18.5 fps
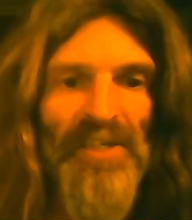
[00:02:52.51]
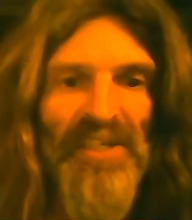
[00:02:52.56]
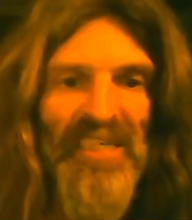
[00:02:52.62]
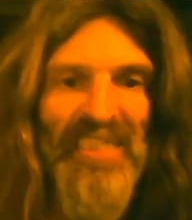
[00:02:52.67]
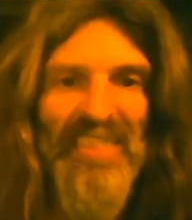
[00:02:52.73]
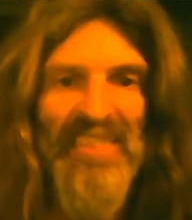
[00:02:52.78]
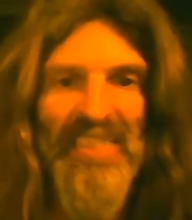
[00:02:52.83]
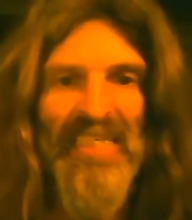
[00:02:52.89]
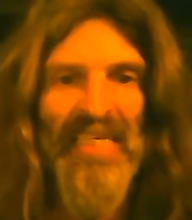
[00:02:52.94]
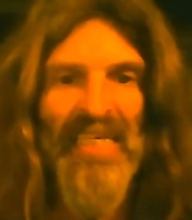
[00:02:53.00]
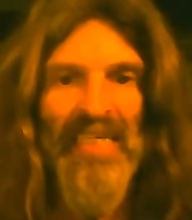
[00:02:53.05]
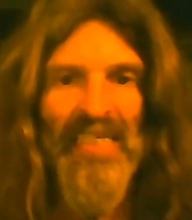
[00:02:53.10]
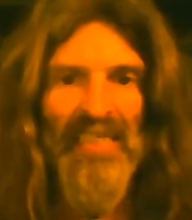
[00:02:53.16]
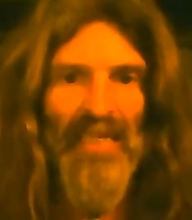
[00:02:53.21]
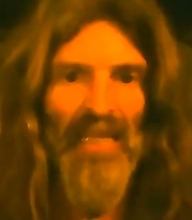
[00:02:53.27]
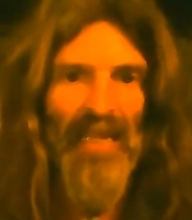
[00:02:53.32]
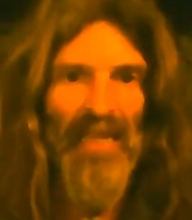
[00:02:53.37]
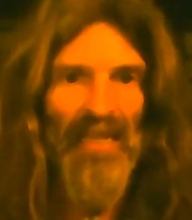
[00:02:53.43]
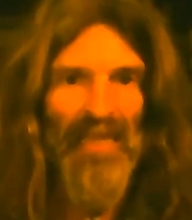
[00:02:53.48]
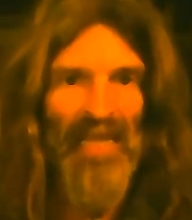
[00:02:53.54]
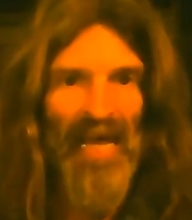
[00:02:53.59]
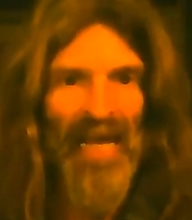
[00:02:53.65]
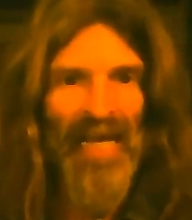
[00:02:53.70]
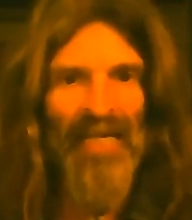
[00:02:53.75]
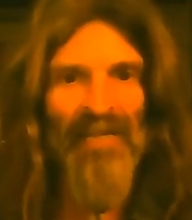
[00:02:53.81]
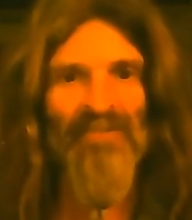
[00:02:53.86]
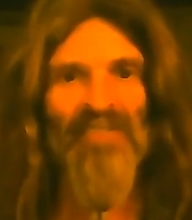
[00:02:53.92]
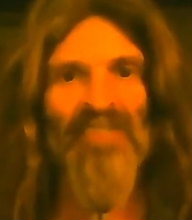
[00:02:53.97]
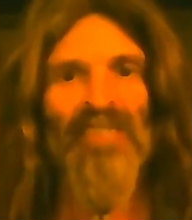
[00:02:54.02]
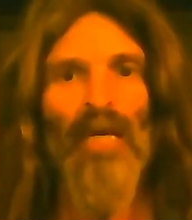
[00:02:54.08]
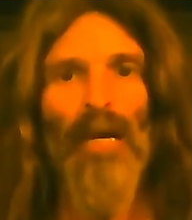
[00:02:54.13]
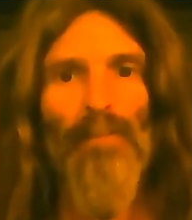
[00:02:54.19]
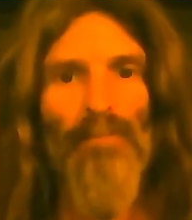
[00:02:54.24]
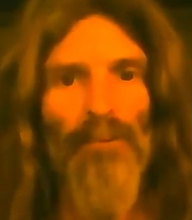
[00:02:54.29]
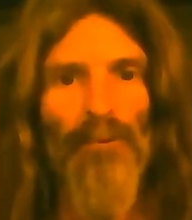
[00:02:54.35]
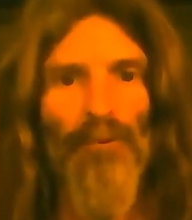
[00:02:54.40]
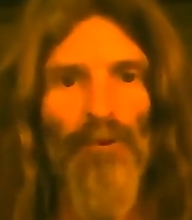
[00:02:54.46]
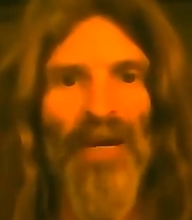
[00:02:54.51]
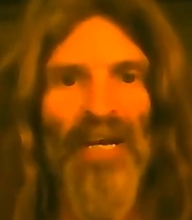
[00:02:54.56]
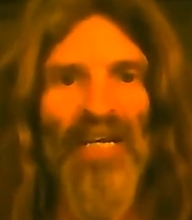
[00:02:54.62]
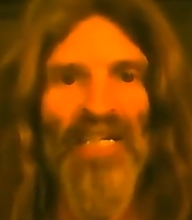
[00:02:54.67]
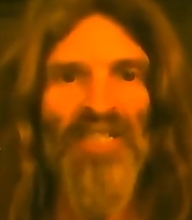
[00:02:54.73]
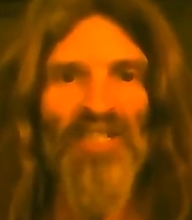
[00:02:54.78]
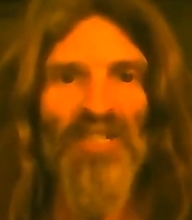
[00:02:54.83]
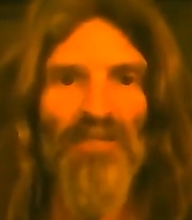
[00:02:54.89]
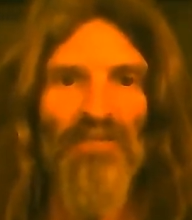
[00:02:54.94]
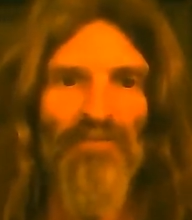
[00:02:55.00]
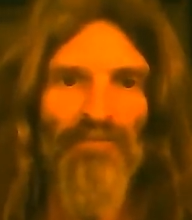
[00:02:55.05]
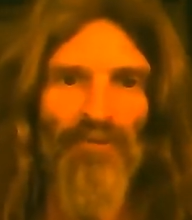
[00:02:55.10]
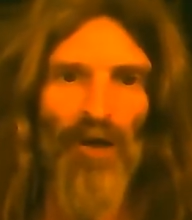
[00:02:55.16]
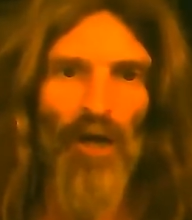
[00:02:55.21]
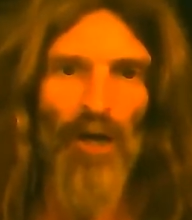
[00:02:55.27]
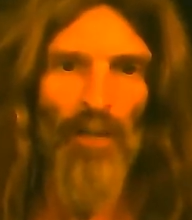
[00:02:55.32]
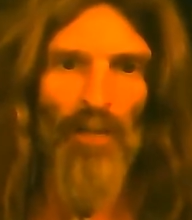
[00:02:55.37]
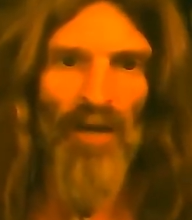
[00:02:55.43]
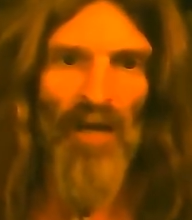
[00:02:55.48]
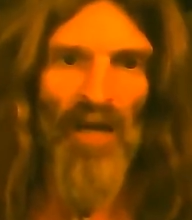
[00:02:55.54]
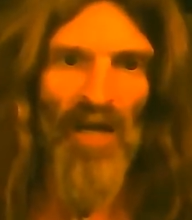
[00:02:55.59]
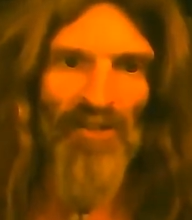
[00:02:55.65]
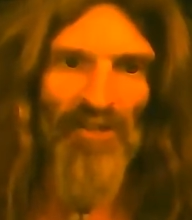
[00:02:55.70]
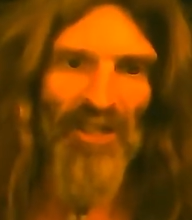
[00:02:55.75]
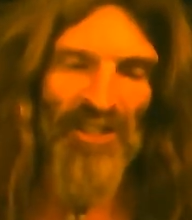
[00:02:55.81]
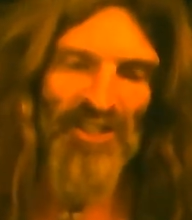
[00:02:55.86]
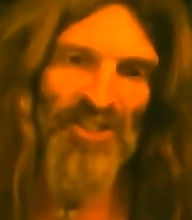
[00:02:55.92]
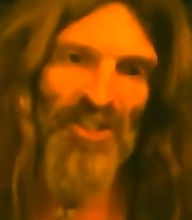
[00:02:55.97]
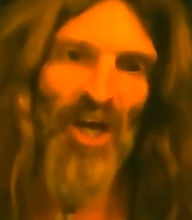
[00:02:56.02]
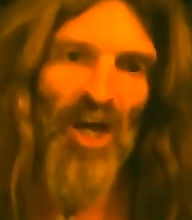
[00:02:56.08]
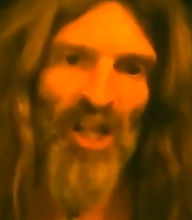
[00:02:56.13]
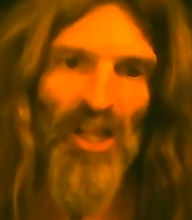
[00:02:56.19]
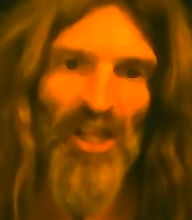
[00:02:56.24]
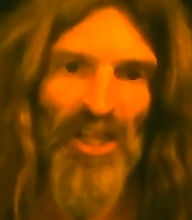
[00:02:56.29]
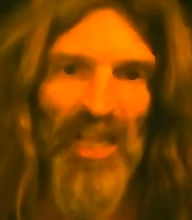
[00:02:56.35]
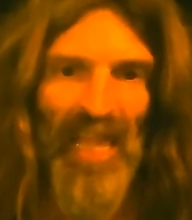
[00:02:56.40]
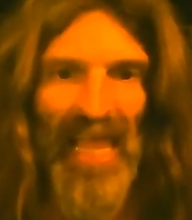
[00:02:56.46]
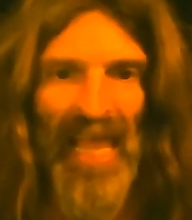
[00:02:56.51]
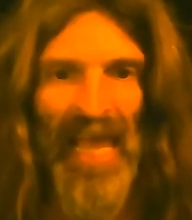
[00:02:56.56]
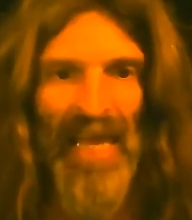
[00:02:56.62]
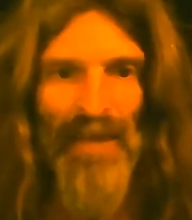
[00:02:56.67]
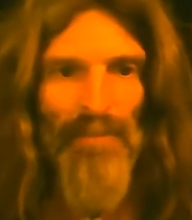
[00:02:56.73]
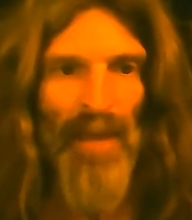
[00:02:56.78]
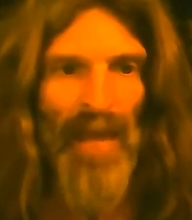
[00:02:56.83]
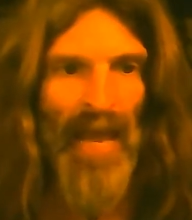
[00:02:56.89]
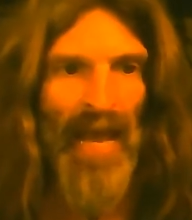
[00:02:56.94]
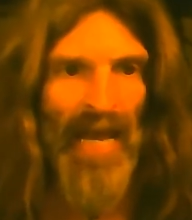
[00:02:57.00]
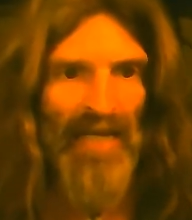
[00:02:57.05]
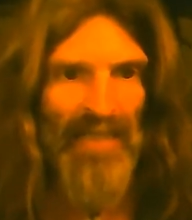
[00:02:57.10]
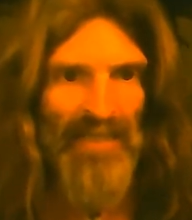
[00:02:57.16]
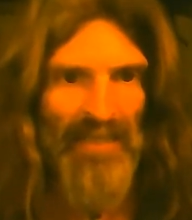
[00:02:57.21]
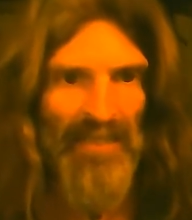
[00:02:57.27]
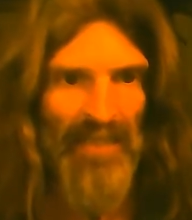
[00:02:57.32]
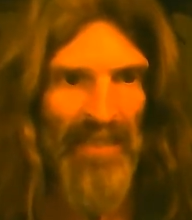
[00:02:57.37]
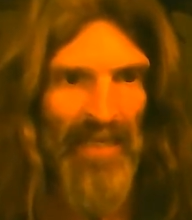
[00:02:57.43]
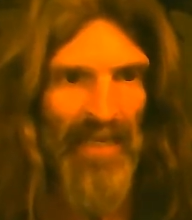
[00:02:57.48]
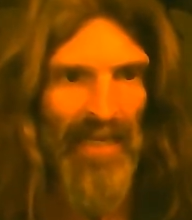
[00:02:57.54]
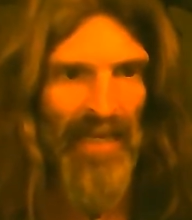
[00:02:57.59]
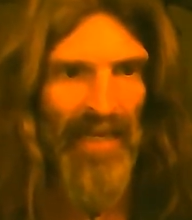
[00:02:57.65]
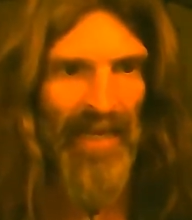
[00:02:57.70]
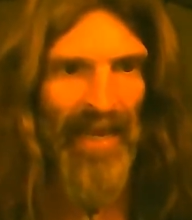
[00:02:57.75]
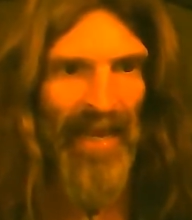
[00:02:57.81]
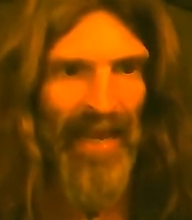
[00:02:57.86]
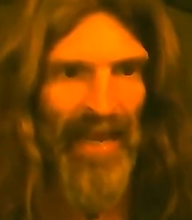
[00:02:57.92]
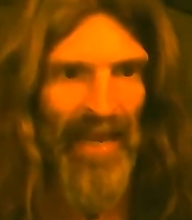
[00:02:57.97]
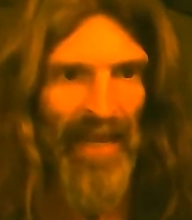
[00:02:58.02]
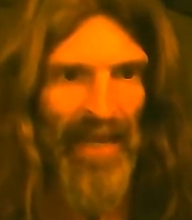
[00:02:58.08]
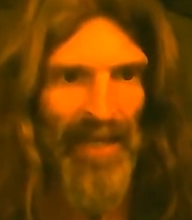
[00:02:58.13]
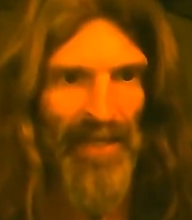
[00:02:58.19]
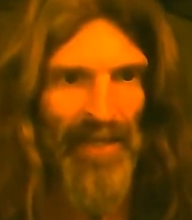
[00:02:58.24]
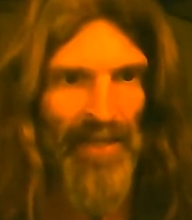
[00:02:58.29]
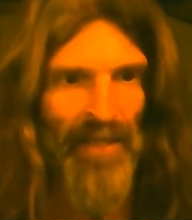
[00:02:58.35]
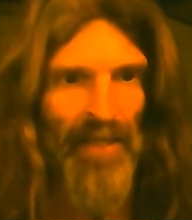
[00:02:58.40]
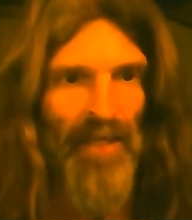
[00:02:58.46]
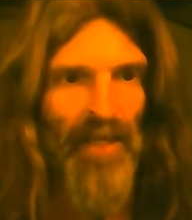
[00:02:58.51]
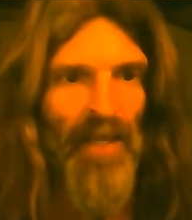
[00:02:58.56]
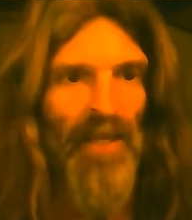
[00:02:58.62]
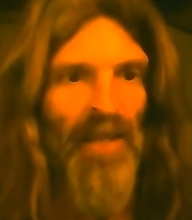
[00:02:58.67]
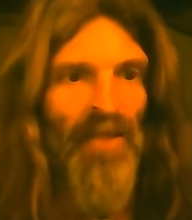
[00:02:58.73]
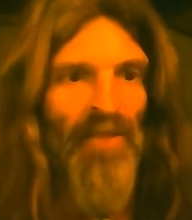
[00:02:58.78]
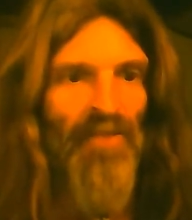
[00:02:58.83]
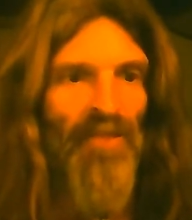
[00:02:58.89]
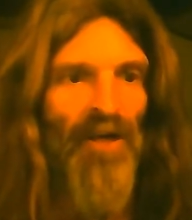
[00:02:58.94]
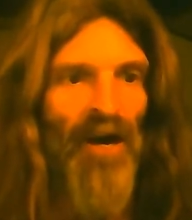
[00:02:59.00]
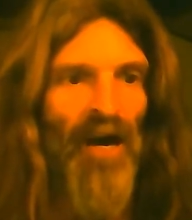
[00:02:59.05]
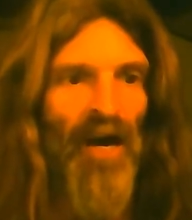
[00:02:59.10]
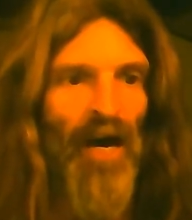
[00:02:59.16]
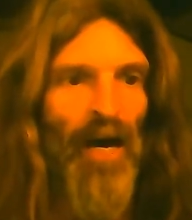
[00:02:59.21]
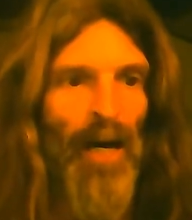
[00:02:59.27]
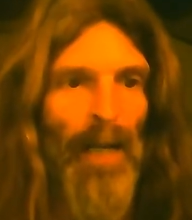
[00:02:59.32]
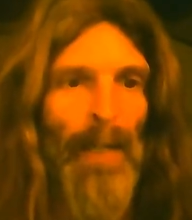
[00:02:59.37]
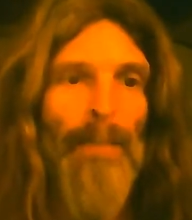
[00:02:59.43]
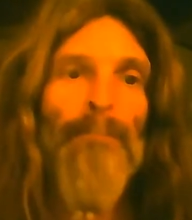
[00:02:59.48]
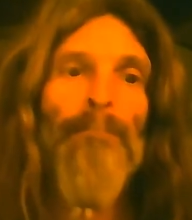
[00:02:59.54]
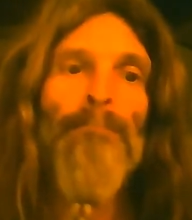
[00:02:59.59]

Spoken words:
distinct line of separation from the solid landmass and the